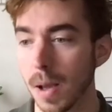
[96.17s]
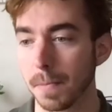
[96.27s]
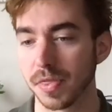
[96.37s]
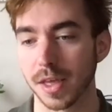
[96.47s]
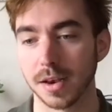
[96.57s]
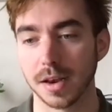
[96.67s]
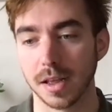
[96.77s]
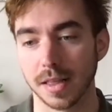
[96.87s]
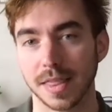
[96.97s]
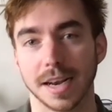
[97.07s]
but then
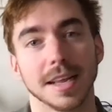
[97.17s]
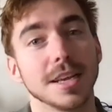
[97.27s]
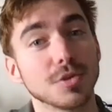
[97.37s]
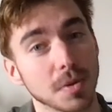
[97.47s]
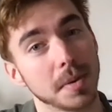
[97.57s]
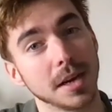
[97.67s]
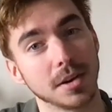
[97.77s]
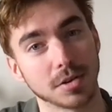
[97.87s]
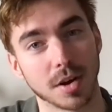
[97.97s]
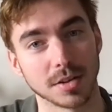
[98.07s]
that it is repeated
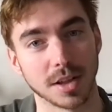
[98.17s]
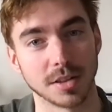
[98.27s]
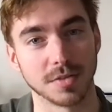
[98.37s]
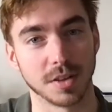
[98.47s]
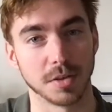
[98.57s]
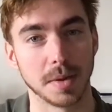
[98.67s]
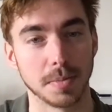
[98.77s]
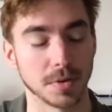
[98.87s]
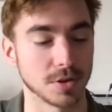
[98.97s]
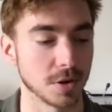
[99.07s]
across lots of other
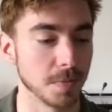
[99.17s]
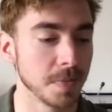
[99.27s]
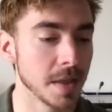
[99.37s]
people. So